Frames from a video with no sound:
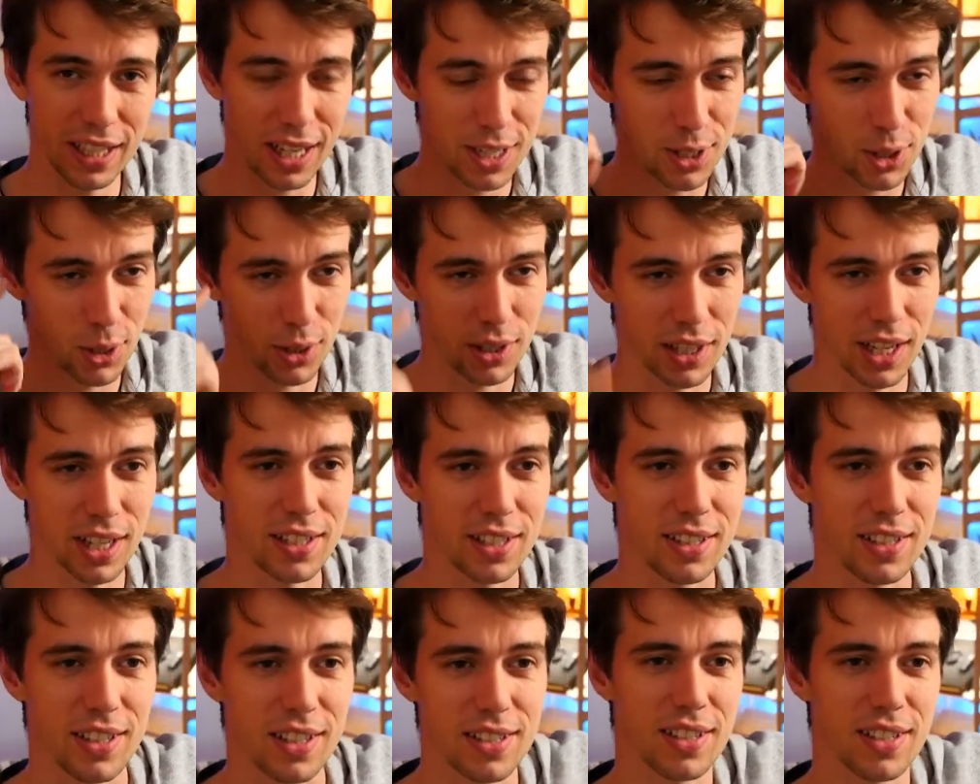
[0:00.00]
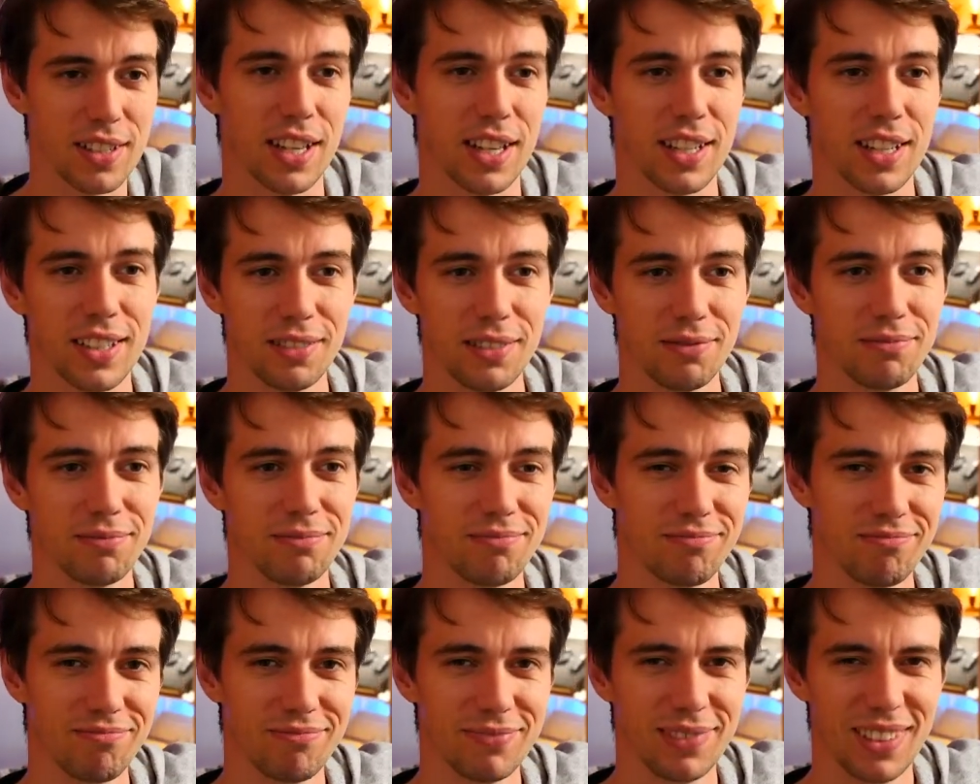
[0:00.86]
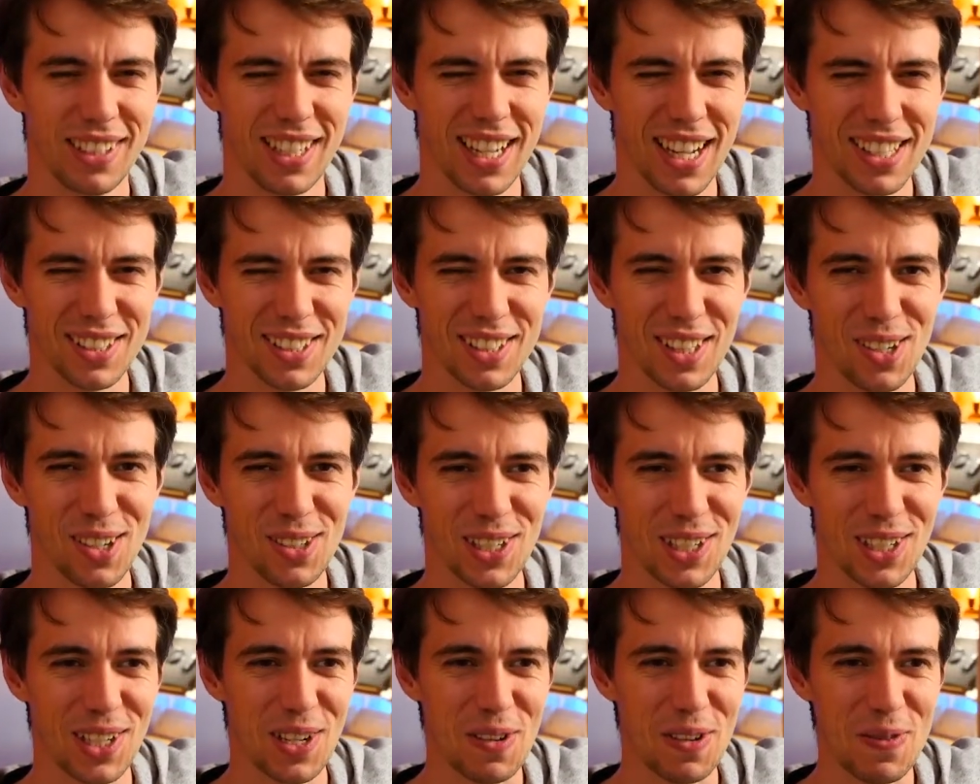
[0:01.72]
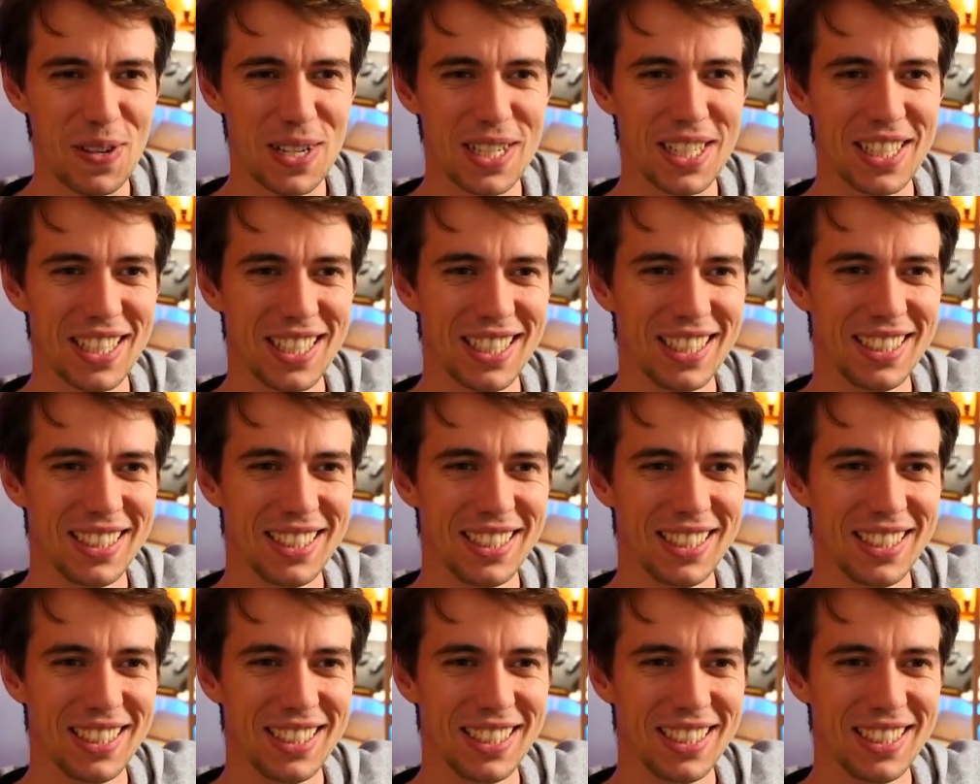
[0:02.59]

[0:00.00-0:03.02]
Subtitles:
I should get this like cut down a little bit.